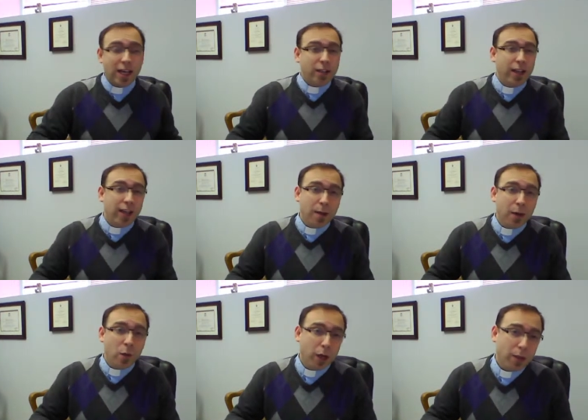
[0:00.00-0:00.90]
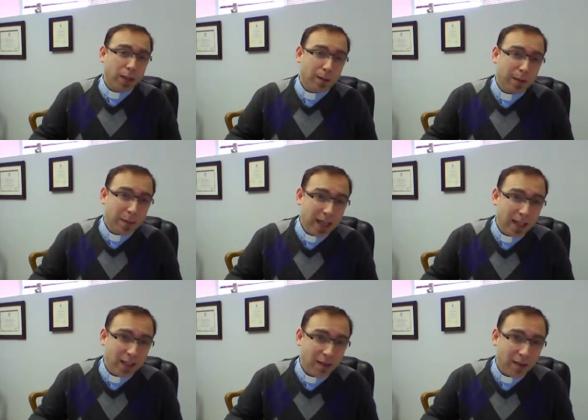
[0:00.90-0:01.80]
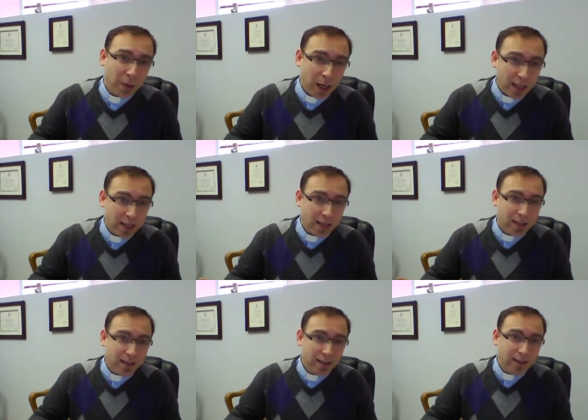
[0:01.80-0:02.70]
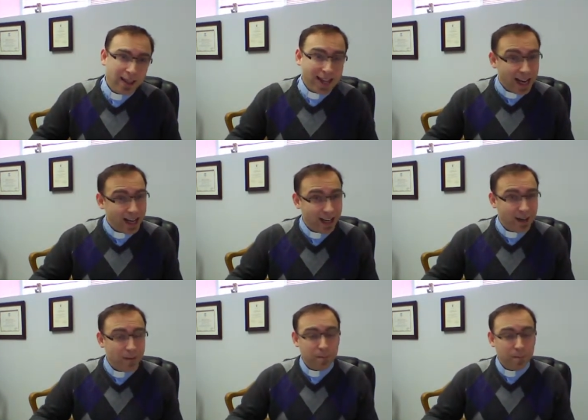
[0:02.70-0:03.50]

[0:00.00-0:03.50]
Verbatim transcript: actually think about what Christmas means for us today.